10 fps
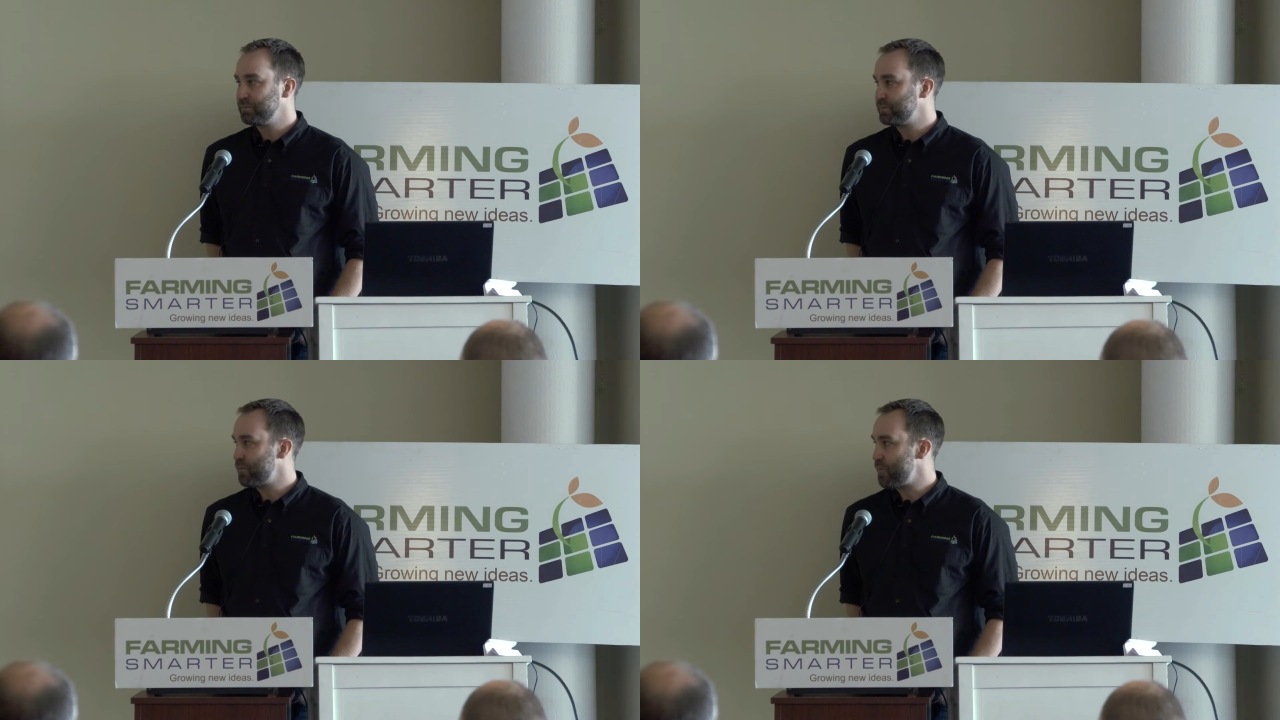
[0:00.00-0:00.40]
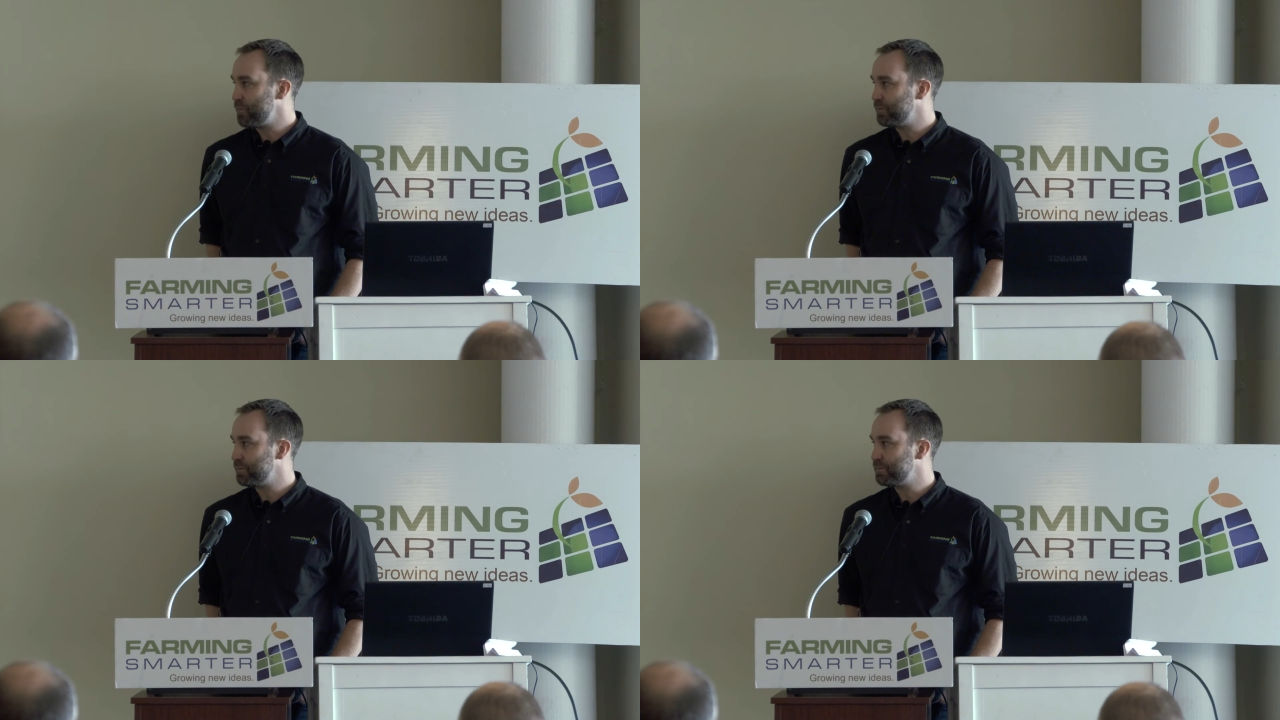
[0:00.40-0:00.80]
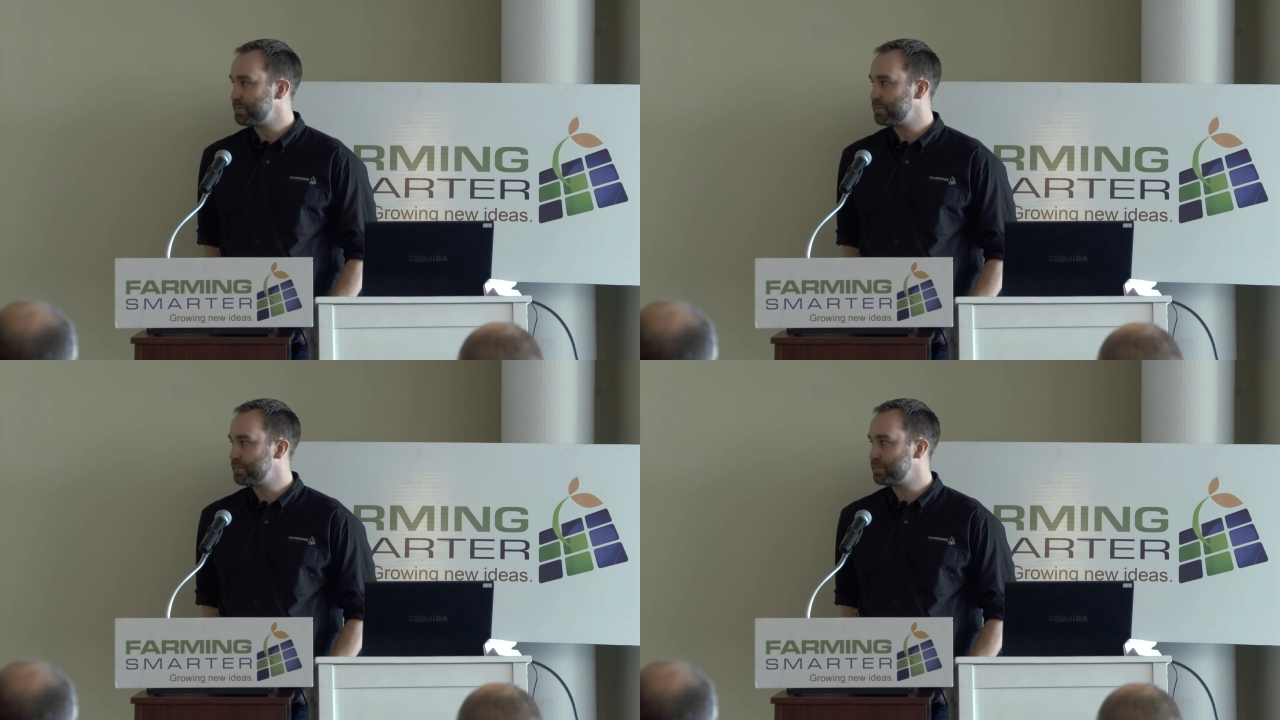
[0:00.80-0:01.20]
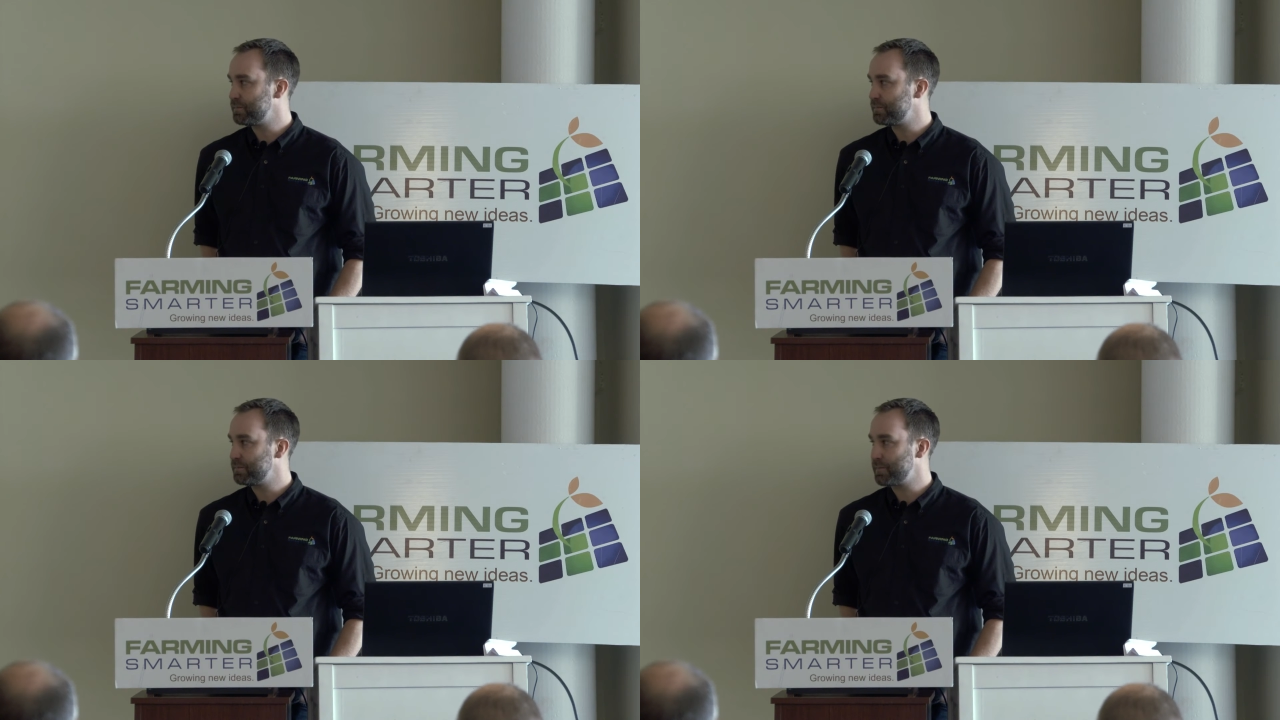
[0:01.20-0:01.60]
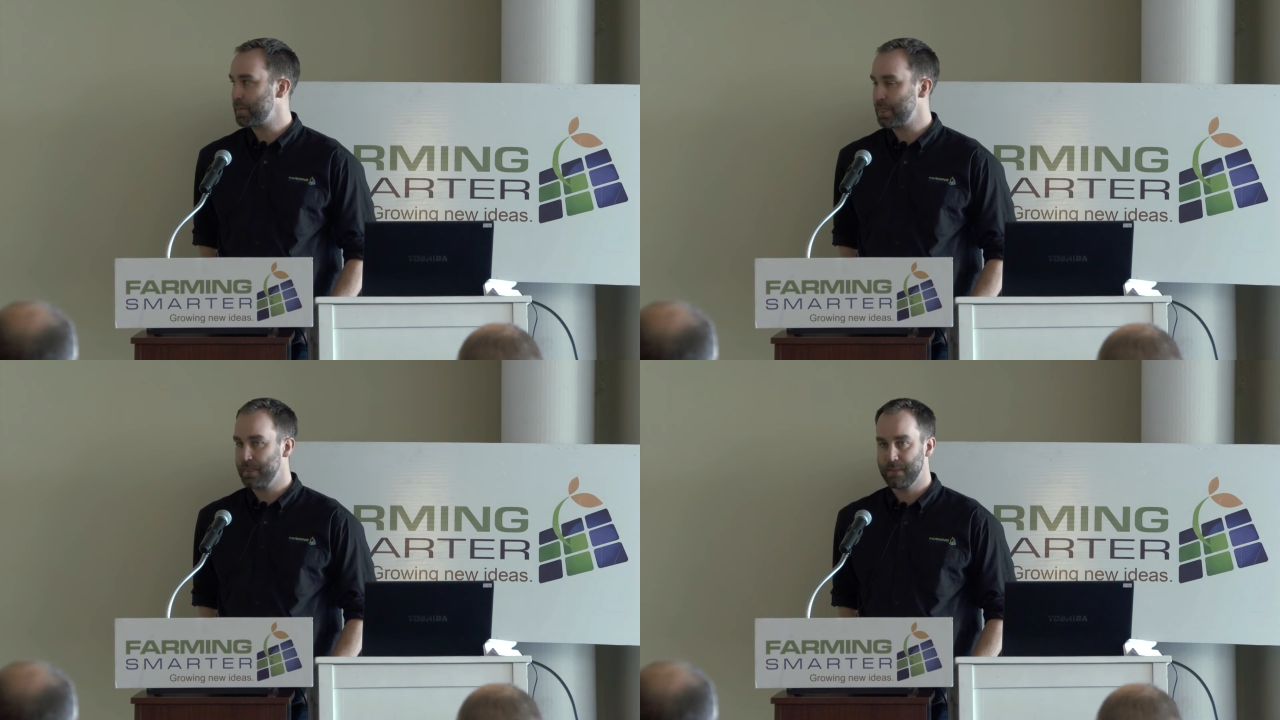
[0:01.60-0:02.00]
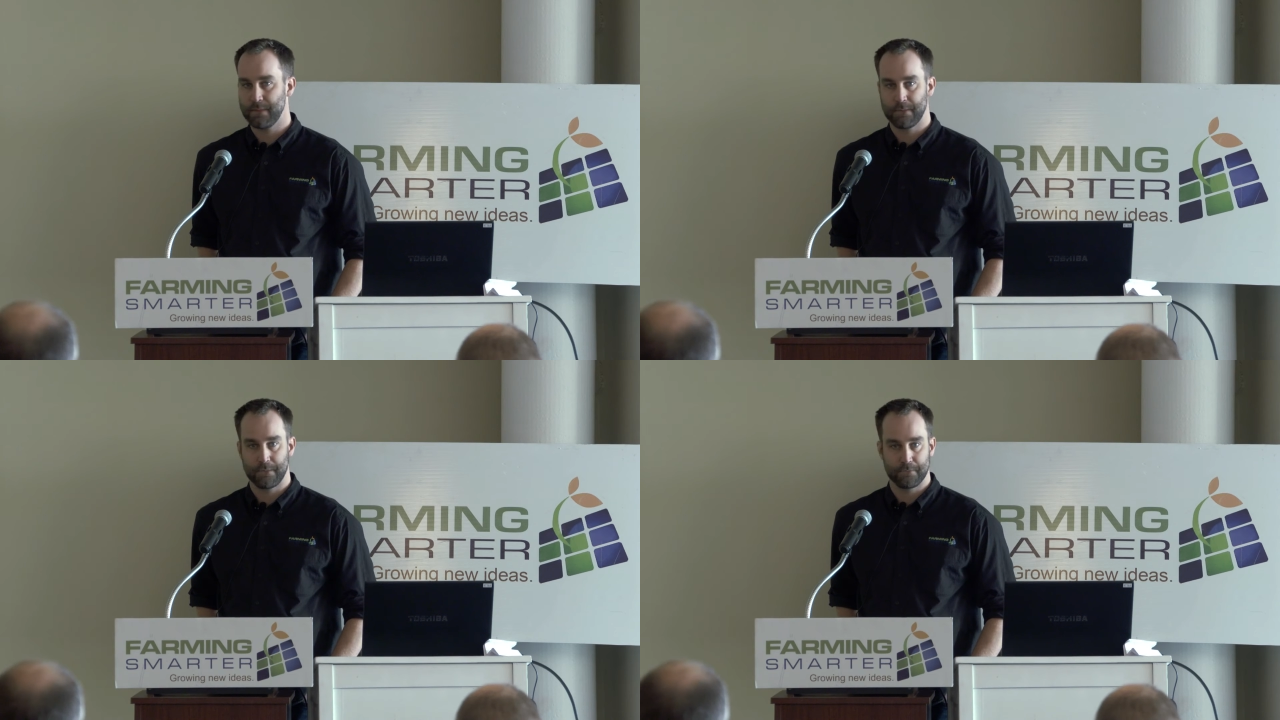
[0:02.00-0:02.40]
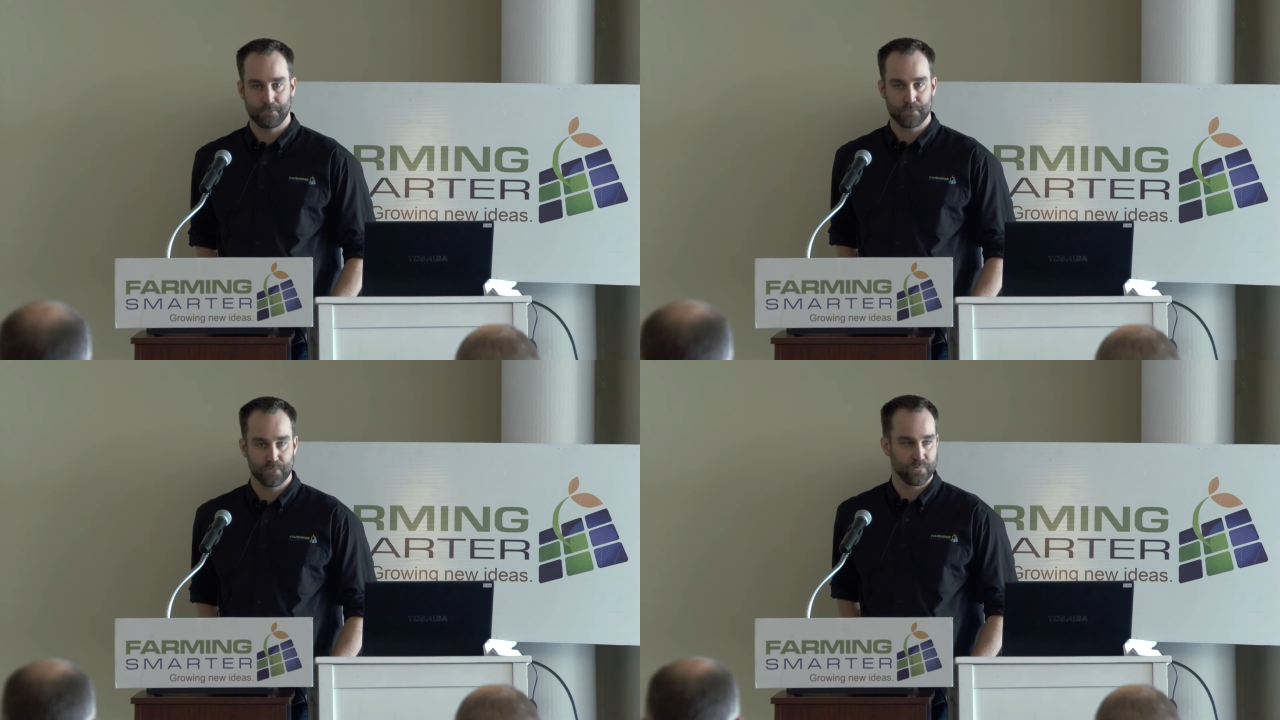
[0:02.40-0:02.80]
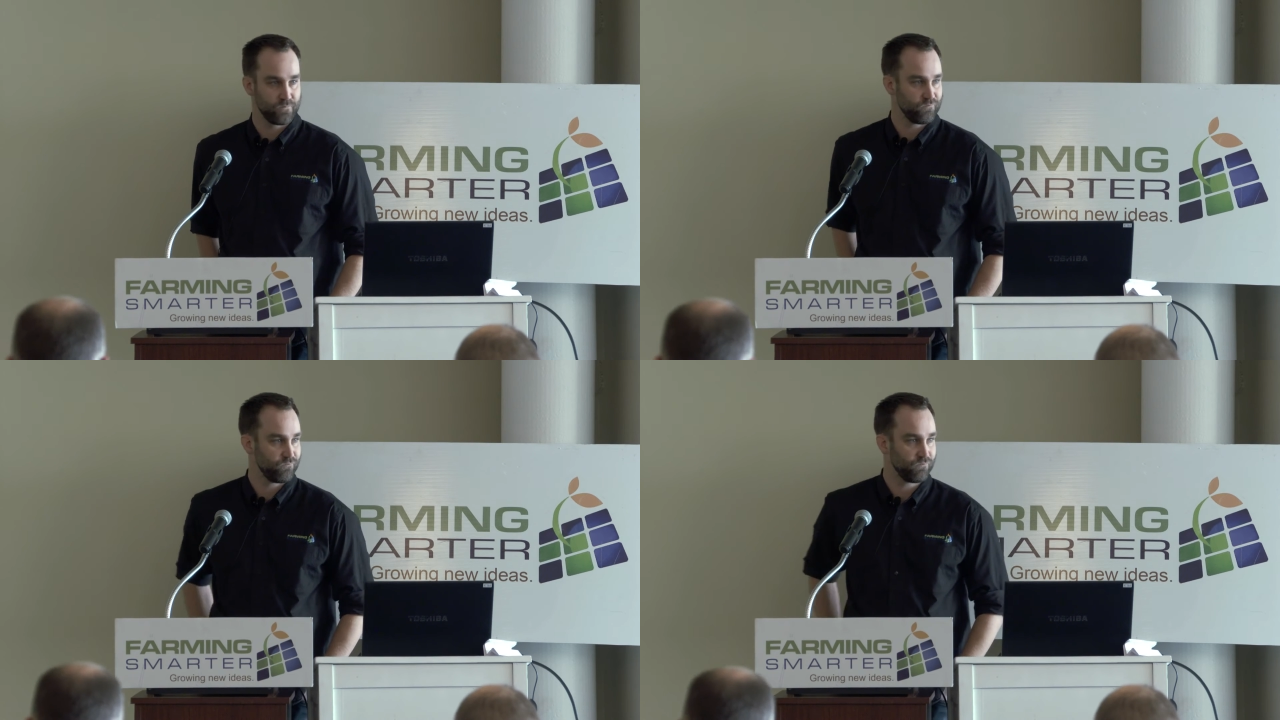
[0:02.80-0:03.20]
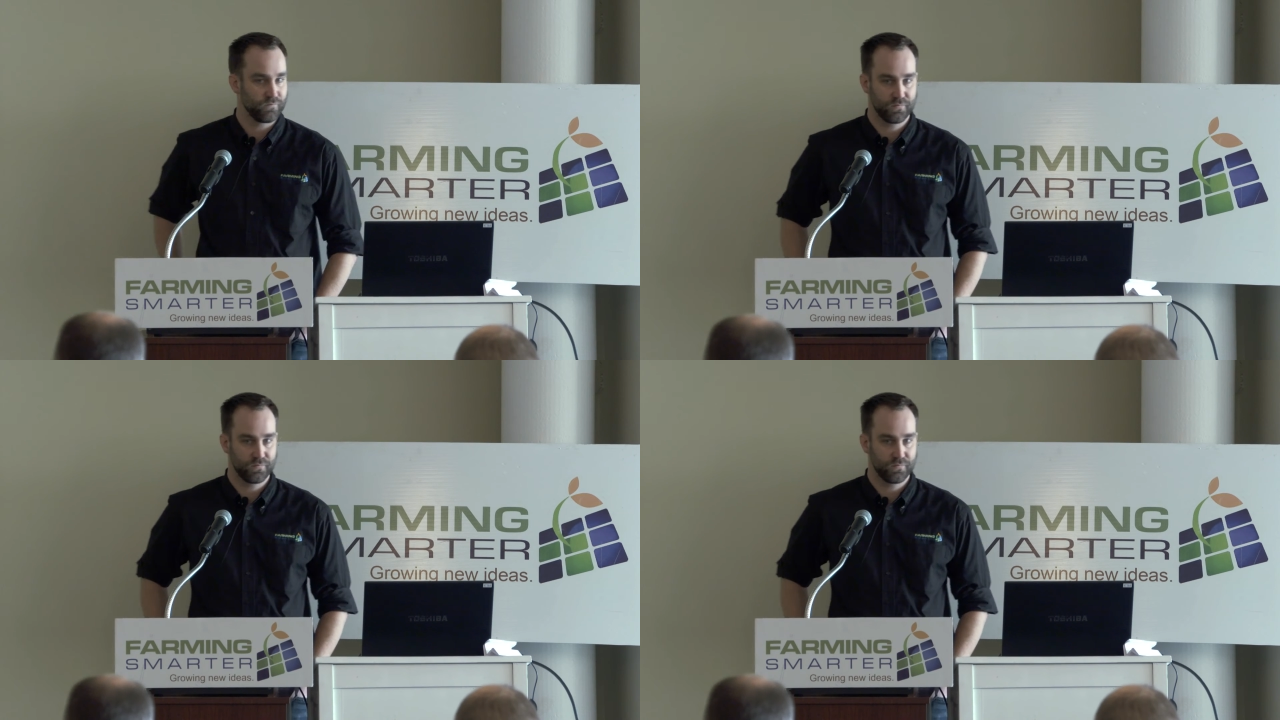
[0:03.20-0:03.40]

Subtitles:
No one is speaking in this clip.